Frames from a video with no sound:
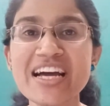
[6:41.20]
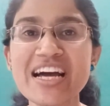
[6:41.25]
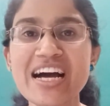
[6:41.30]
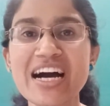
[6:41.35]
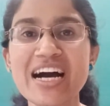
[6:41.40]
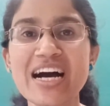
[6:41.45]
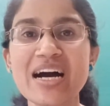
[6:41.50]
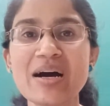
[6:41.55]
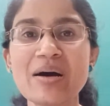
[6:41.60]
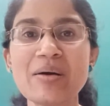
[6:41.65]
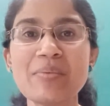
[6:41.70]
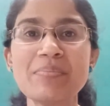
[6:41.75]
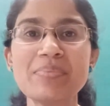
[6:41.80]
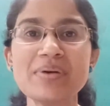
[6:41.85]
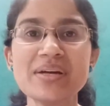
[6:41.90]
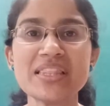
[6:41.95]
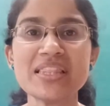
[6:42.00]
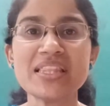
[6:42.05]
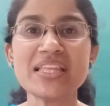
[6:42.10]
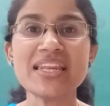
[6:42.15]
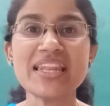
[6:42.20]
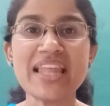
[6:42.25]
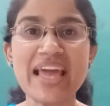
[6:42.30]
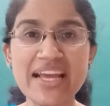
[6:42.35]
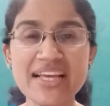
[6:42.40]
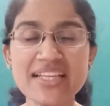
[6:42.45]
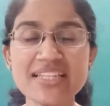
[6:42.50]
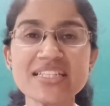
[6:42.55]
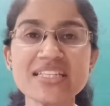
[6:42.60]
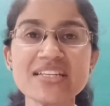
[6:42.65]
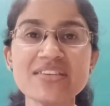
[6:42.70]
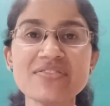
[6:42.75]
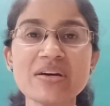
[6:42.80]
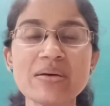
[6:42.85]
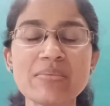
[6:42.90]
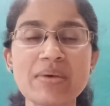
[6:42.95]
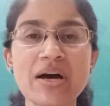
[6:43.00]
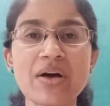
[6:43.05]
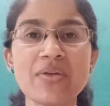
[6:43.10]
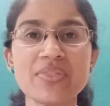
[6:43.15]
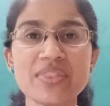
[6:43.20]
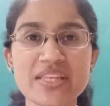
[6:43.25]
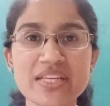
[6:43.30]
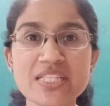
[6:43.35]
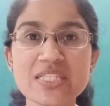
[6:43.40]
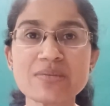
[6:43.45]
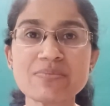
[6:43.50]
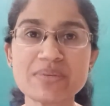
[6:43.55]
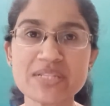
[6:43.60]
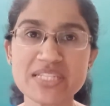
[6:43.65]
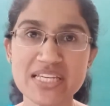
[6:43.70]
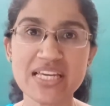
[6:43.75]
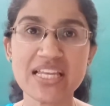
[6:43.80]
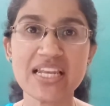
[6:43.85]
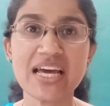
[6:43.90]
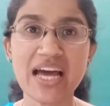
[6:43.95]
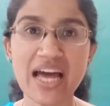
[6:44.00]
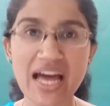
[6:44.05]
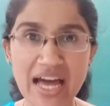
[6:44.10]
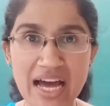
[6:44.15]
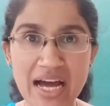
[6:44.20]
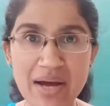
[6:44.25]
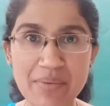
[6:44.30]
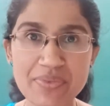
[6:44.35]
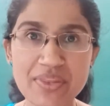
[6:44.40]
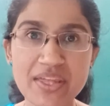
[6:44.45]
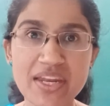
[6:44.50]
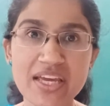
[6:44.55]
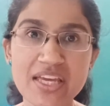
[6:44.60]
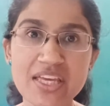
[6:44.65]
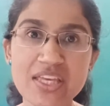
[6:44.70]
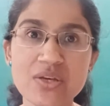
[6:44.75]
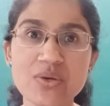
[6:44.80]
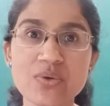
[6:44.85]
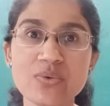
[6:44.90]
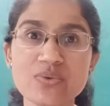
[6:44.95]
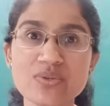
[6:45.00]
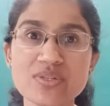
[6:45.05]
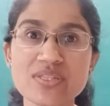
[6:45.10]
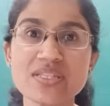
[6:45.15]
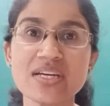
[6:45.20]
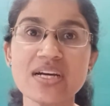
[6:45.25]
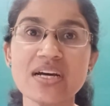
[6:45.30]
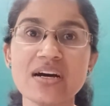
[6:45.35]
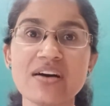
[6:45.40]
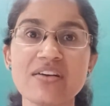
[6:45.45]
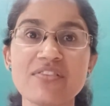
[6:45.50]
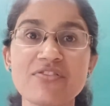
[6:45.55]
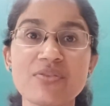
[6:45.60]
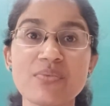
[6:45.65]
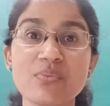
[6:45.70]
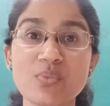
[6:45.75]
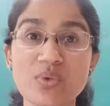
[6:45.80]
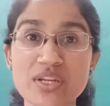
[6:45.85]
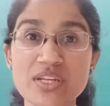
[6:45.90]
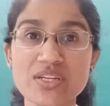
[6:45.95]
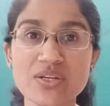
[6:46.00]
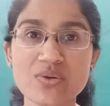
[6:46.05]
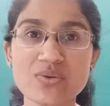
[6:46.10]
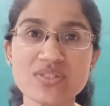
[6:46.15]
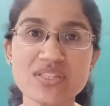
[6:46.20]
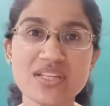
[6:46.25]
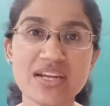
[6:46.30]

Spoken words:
But the negative about this particular app that I used from Windows,